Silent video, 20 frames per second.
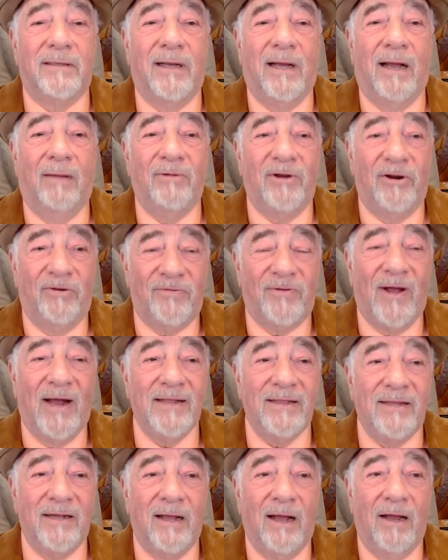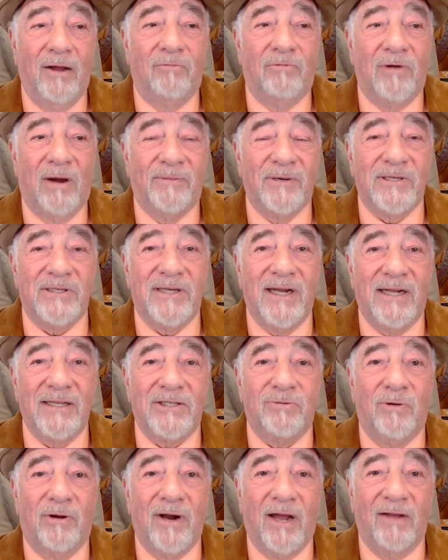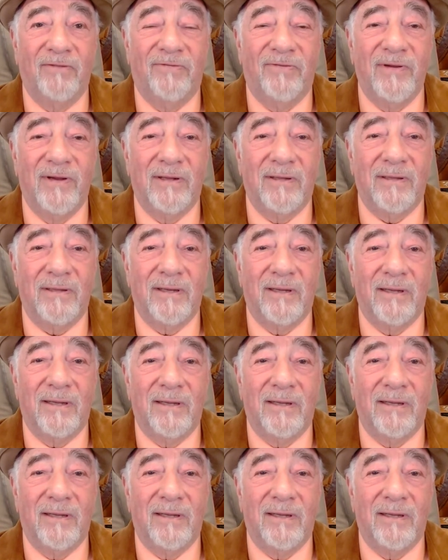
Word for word: I'm going to find the guy who represents what I feel.